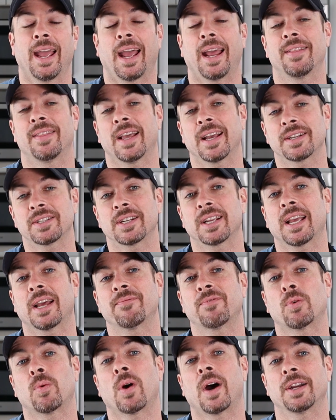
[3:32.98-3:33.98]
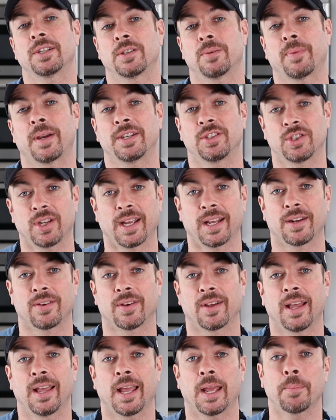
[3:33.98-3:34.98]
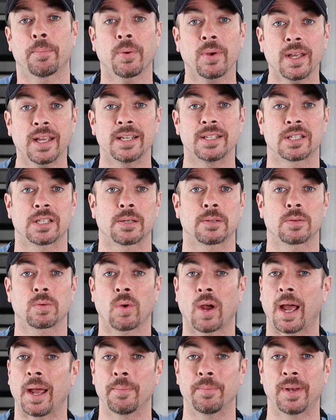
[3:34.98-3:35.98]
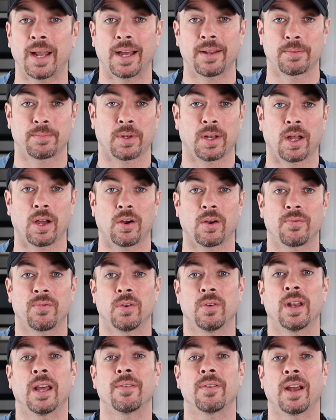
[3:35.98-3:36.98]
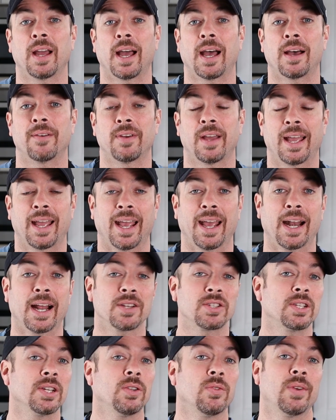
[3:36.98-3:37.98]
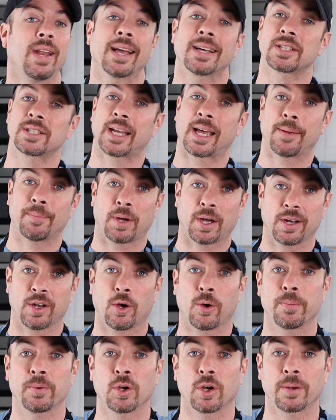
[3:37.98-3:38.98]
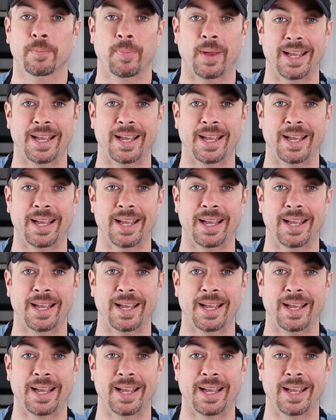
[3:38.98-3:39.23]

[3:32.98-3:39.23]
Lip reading: And thanks again for watching my channel. And please subscribe down below if you never have. And I'll see you next time on Home Cook